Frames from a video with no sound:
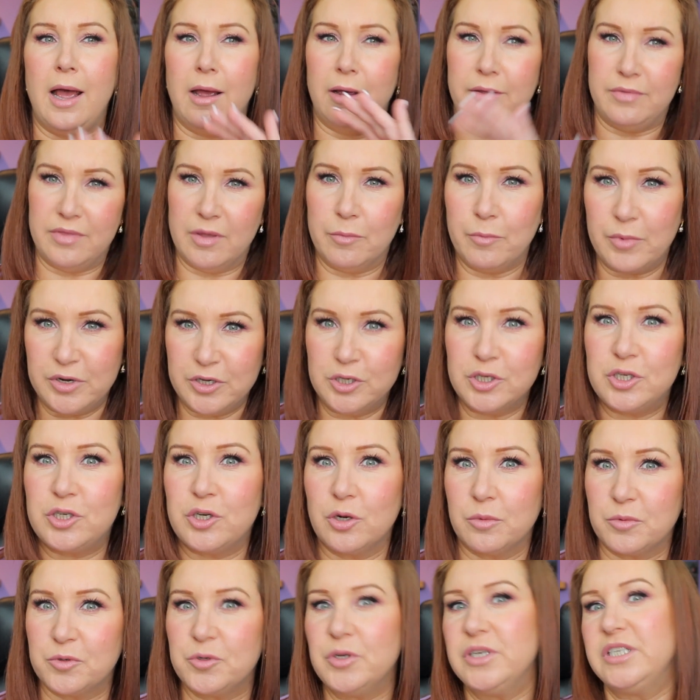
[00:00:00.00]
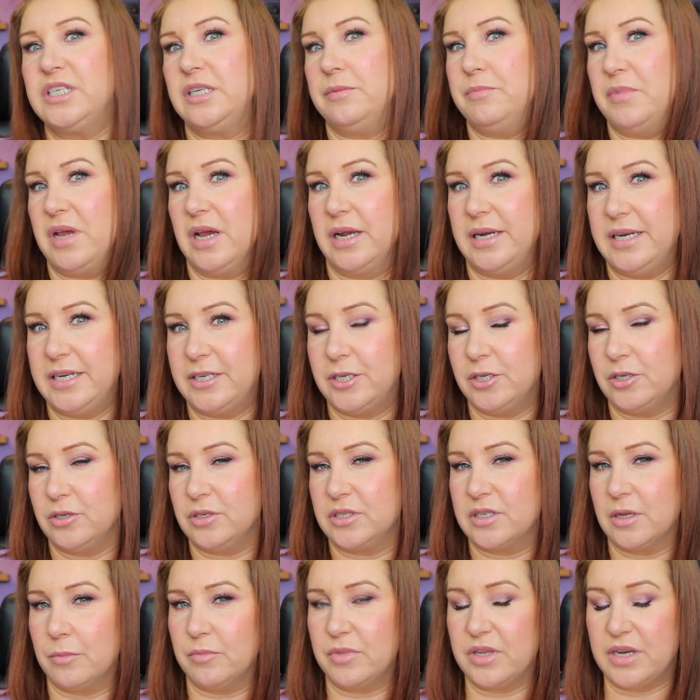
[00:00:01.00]
and then when you stop treating me I need to do
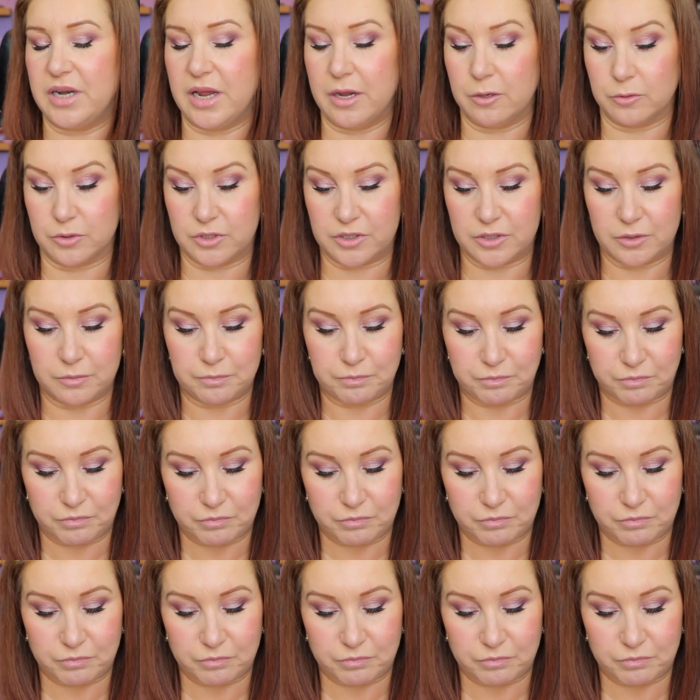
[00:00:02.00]
something else.